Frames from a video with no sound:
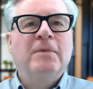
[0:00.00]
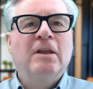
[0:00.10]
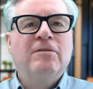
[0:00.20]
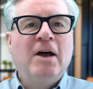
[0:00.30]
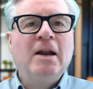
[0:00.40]

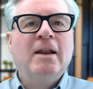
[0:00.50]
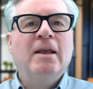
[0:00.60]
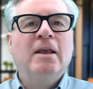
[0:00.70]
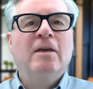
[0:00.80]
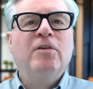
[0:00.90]

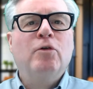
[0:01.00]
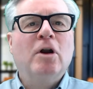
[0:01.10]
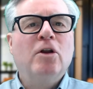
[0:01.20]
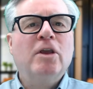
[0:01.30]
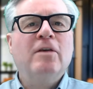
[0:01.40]
Finally, if you are
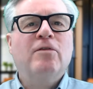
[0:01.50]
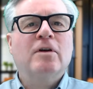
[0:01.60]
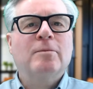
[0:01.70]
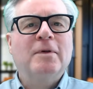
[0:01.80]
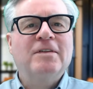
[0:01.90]
looking for
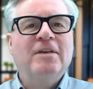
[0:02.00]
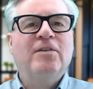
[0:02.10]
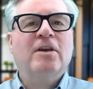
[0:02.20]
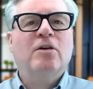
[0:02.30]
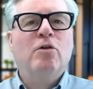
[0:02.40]

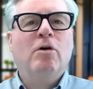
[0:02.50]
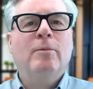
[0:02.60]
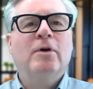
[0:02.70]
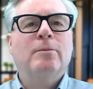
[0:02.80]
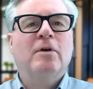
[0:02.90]
specific
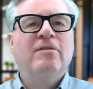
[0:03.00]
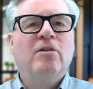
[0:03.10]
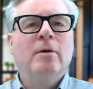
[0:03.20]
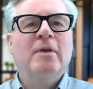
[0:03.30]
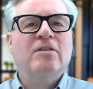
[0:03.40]
corporate
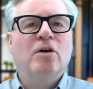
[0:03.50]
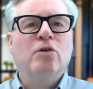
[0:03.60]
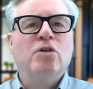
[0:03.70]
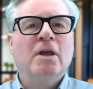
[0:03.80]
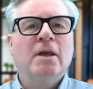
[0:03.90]
performance
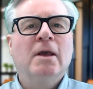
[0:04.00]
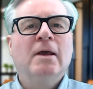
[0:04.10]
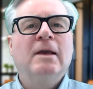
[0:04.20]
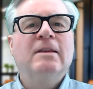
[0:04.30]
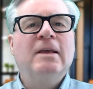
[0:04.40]
coaching,
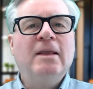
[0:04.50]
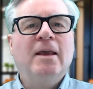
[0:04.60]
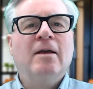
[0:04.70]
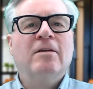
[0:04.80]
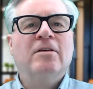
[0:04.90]

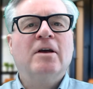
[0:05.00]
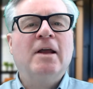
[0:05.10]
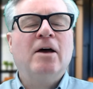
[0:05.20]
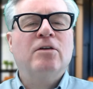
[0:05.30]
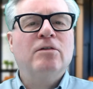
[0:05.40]
details on
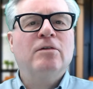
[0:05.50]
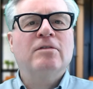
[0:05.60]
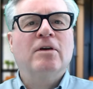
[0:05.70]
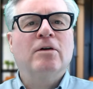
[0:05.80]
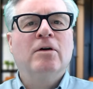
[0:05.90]
how to do
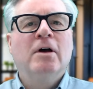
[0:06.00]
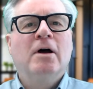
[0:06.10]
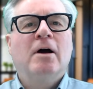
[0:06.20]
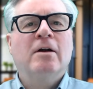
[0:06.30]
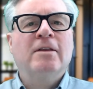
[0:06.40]
so
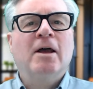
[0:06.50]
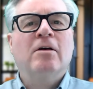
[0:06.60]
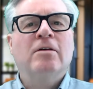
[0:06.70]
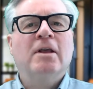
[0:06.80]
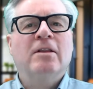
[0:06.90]
are
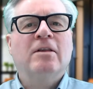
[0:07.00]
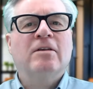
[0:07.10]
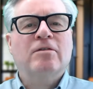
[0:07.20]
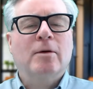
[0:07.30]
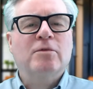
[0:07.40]
down in the
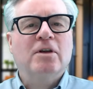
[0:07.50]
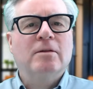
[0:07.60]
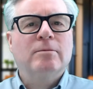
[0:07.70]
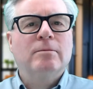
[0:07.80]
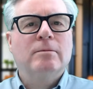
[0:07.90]
description.
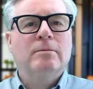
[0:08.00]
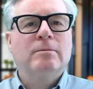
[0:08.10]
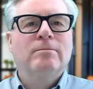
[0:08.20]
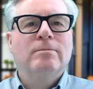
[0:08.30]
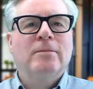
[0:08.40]

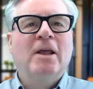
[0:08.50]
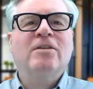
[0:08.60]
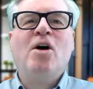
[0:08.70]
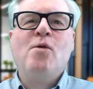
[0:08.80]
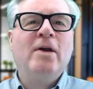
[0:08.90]
As
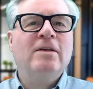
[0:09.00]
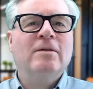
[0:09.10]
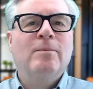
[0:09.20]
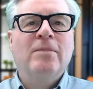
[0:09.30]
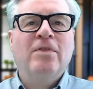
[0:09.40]
always,
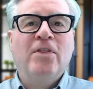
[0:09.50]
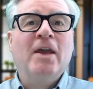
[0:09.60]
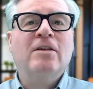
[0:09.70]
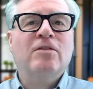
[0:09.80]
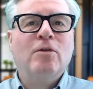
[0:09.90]

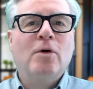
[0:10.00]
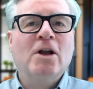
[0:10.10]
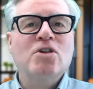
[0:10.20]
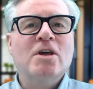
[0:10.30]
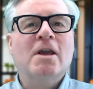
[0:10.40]
thanks for
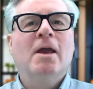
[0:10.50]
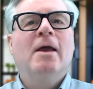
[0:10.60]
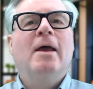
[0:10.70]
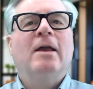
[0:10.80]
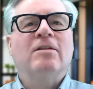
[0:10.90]
watching,
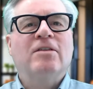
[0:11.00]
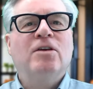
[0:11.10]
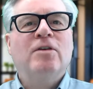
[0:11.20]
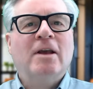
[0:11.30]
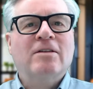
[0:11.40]
and see you
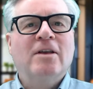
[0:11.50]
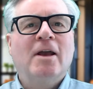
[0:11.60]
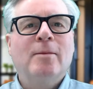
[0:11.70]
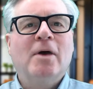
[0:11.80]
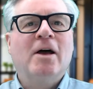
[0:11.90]
next
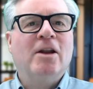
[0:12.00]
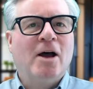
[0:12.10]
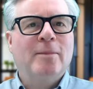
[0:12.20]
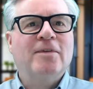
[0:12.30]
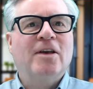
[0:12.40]
time on
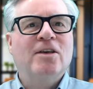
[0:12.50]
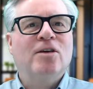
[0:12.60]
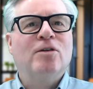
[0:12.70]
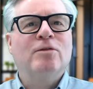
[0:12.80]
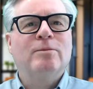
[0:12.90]
Ops IQ.